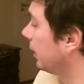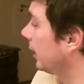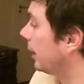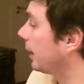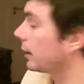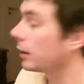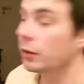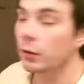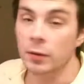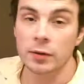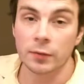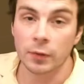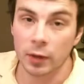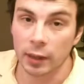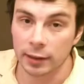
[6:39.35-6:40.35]
and I can use it
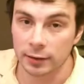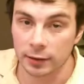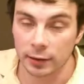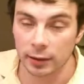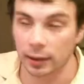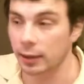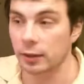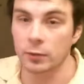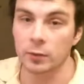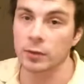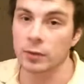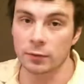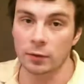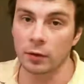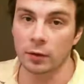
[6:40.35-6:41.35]
for later. I can use
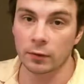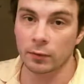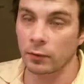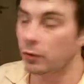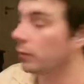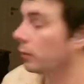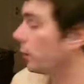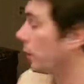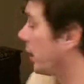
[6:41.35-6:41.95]
it for whatever